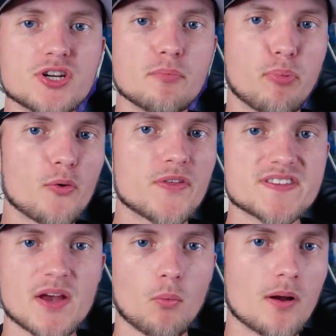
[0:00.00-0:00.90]
both as
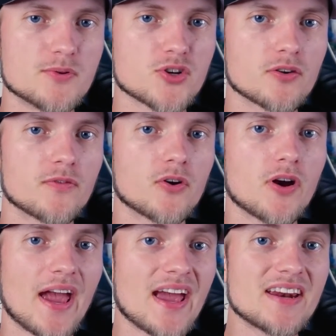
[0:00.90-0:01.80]
a web
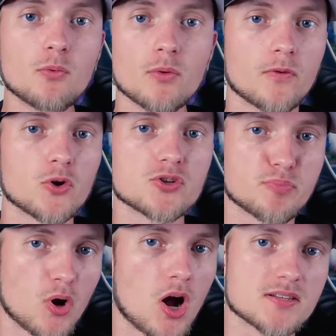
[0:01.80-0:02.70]
server and a reverse
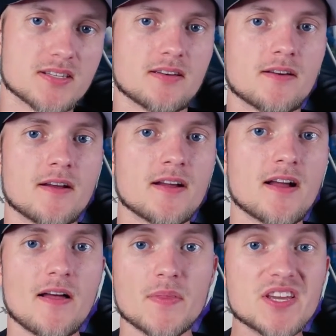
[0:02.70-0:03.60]
proxy.
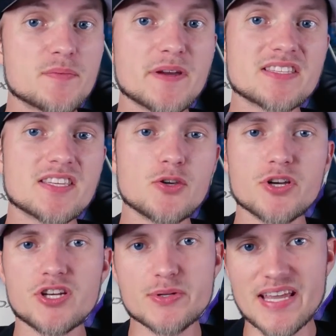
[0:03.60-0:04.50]
This means that you
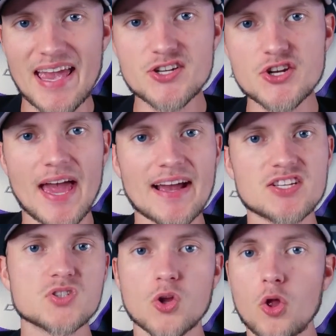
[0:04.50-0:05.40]
can use
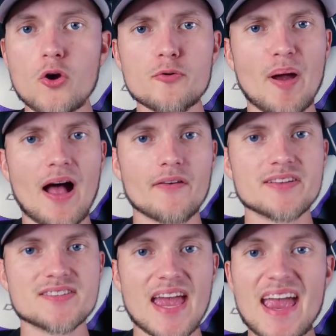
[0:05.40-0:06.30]
Nginx to load
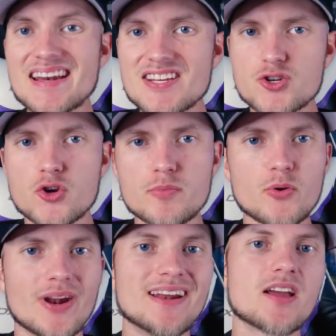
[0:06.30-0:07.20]
balance and distribute
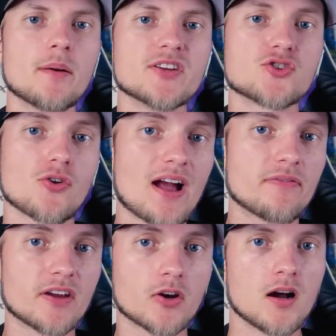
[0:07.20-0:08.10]
incoming
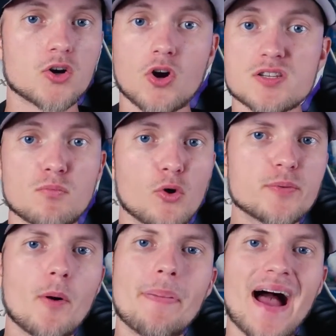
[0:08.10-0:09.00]
traffic across
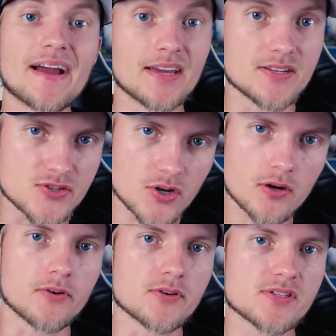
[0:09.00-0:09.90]
multiple back-end
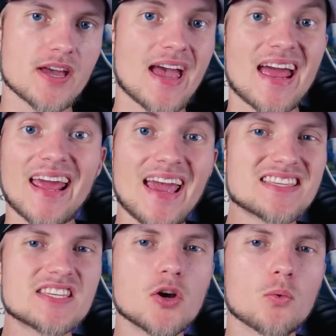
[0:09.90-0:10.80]
servers,
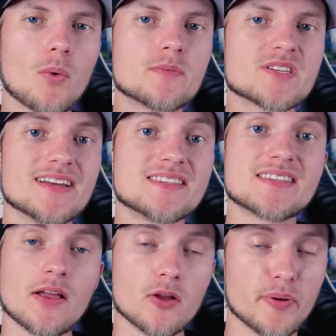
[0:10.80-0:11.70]
enhancing your website's
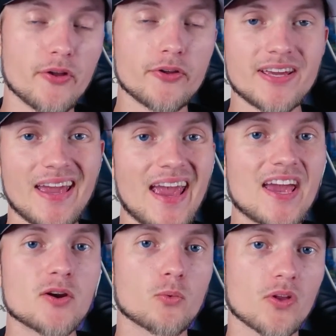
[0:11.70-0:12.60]
scalability
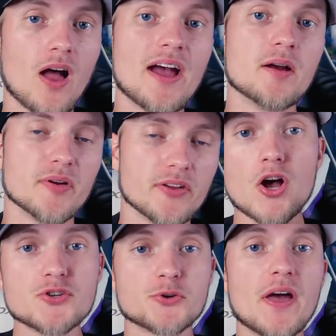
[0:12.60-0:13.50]
and reliability.
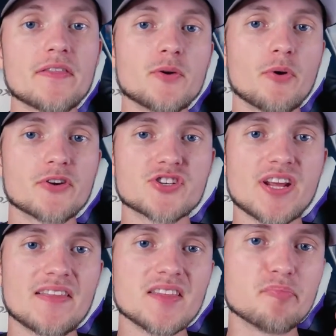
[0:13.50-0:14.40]
So now that you
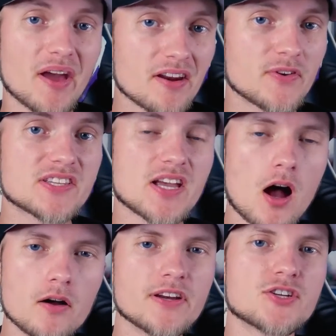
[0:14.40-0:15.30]
understand the benefits
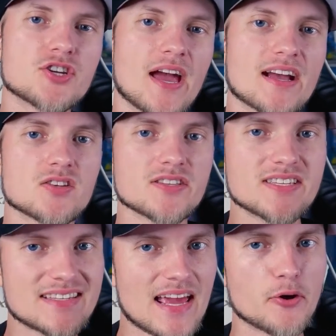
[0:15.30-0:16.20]
of Nginx, let's
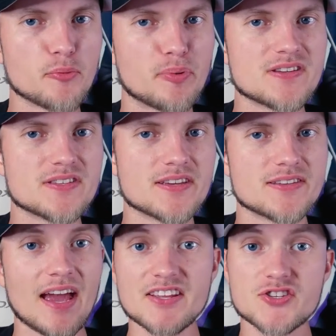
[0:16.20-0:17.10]
get down to business
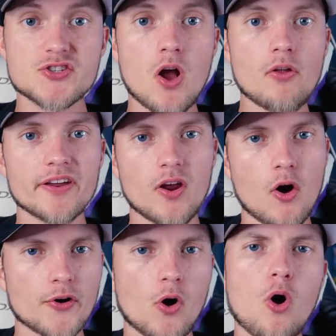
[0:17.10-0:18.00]
and install it
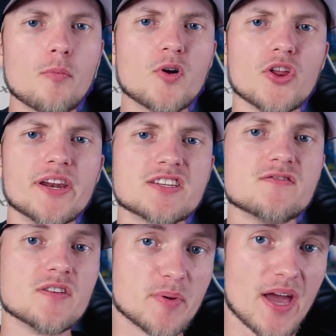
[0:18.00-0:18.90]
on our
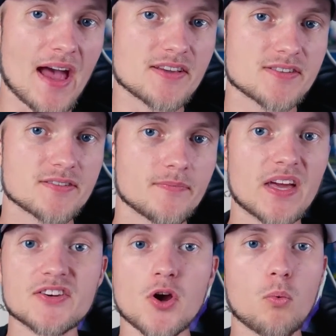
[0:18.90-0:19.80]
AlmaLinux VPS.
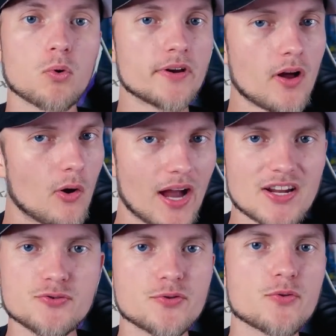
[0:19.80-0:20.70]
And don't worry, I'll guide
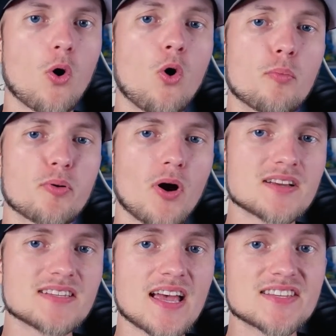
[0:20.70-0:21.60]
you through the whole
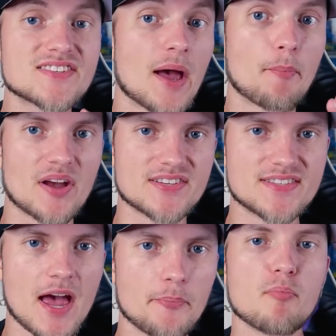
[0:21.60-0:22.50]
process step by
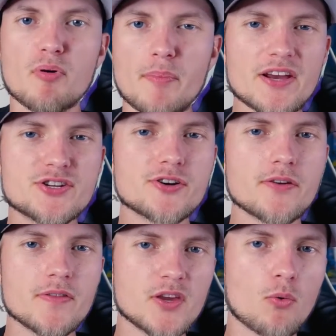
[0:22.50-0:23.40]
step, but make sure
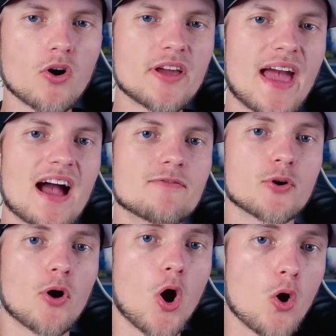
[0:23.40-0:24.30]
that you already have
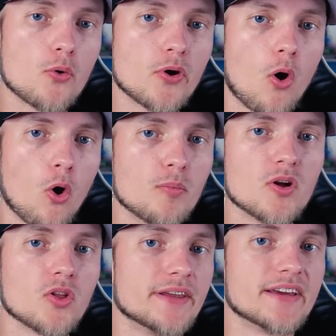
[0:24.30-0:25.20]
your own
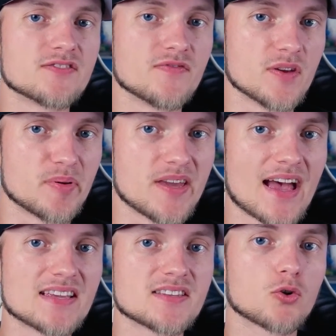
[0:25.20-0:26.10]
AlmaLinux
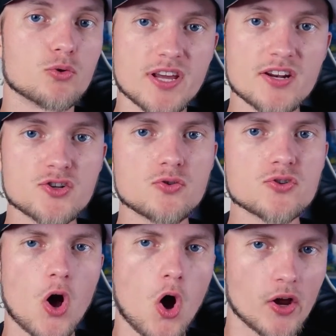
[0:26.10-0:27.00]
VPS credentials
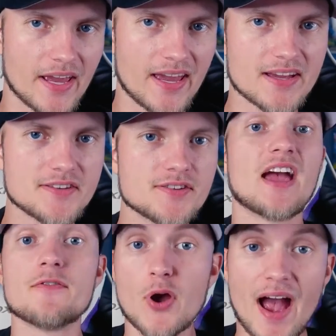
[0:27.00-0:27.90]
on hand.
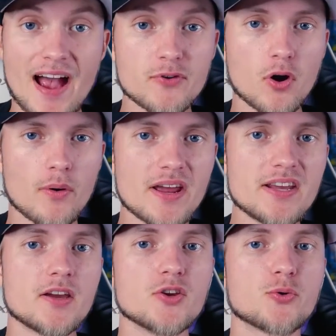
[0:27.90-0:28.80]
If you haven't already,
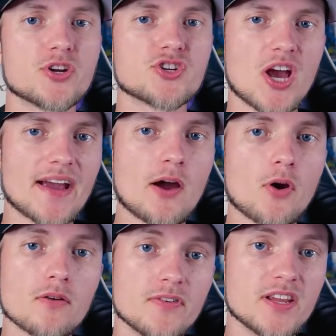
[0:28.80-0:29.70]
you can check out
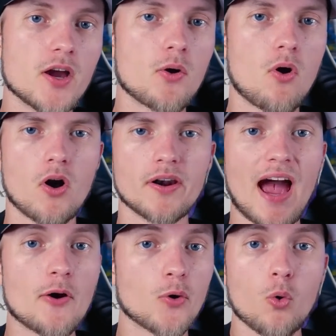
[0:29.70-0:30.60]
our video on
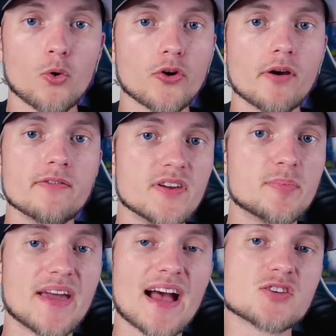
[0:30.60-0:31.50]
how to order a
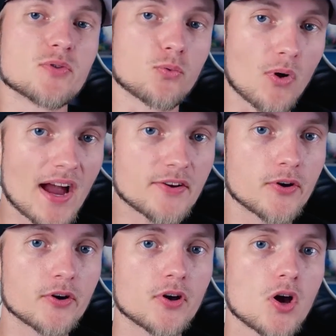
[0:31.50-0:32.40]
VPS with RackNerd,